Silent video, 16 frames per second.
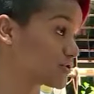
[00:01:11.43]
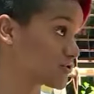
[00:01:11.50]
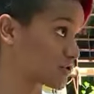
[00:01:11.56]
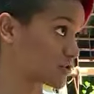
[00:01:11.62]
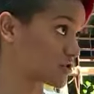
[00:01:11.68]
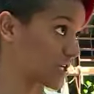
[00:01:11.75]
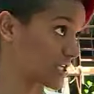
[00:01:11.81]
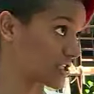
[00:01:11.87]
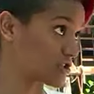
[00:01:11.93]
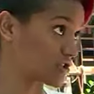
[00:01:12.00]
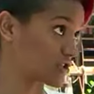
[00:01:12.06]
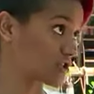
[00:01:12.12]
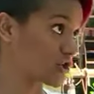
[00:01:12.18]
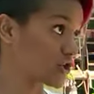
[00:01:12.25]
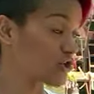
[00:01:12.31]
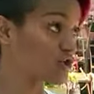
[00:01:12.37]
search
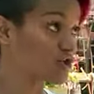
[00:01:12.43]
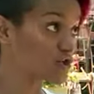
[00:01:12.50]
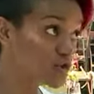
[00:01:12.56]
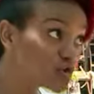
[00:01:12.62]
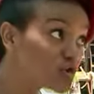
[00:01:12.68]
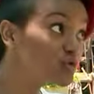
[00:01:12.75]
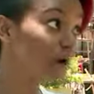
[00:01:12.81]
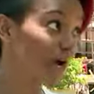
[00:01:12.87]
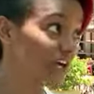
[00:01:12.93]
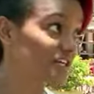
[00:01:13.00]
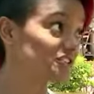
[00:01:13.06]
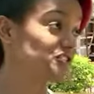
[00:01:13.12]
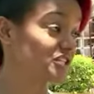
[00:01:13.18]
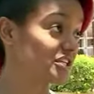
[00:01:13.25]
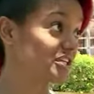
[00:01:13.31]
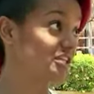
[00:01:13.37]
engine. You
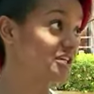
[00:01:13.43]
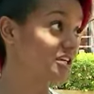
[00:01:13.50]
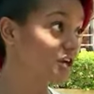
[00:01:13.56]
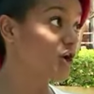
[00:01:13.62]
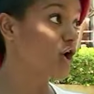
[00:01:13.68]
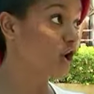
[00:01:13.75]
actually